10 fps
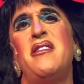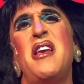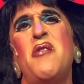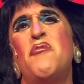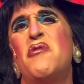
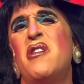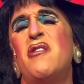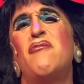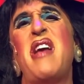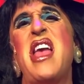They were
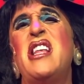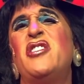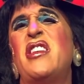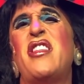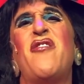
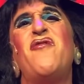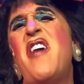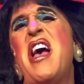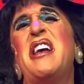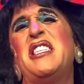enraged that the
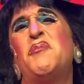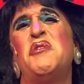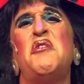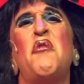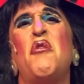faggots
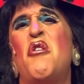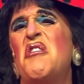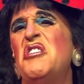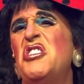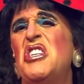would no
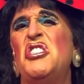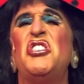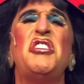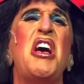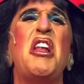longer just
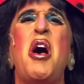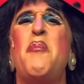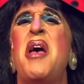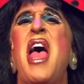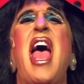shut
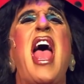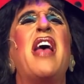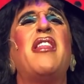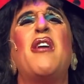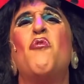up,
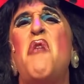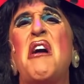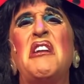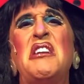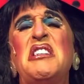and they
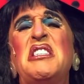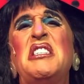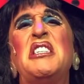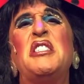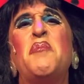wanted us to
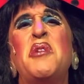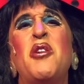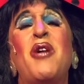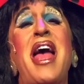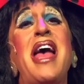
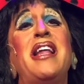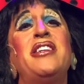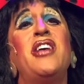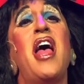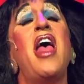disappear,
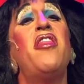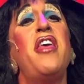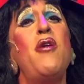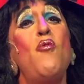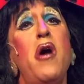and
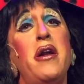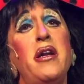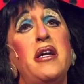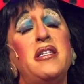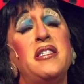they
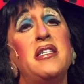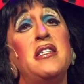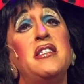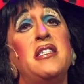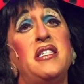wanted us
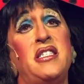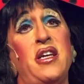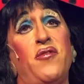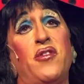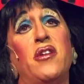to
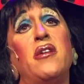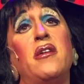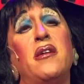suffer.